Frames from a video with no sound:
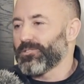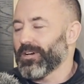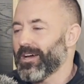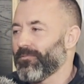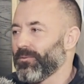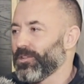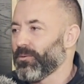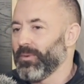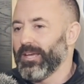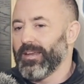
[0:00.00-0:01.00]
will have a little
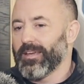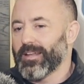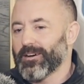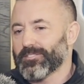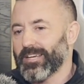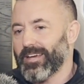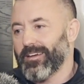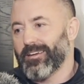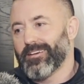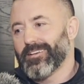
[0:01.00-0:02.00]
meeting, and I'll
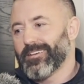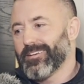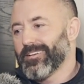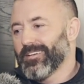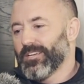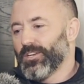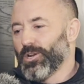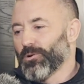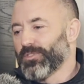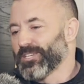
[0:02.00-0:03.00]
say,
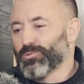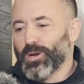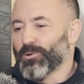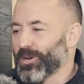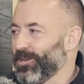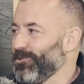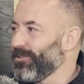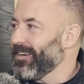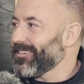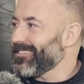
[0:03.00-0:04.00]
hey, this week we're going to do
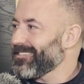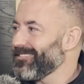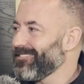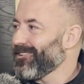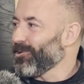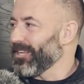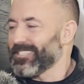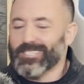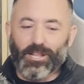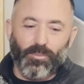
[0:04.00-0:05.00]
this, or let's
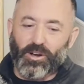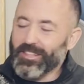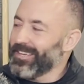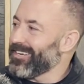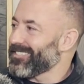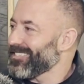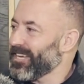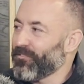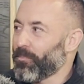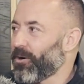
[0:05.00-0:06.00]
celebrate this. Let's
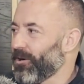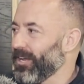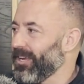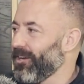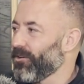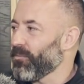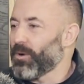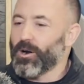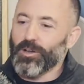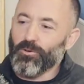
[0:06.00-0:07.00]
have a party here, or
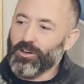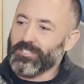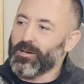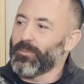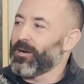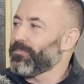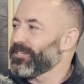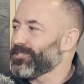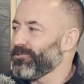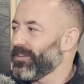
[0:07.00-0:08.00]
Mardi Gras is coming up.
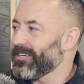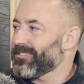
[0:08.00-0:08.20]
Let's do this.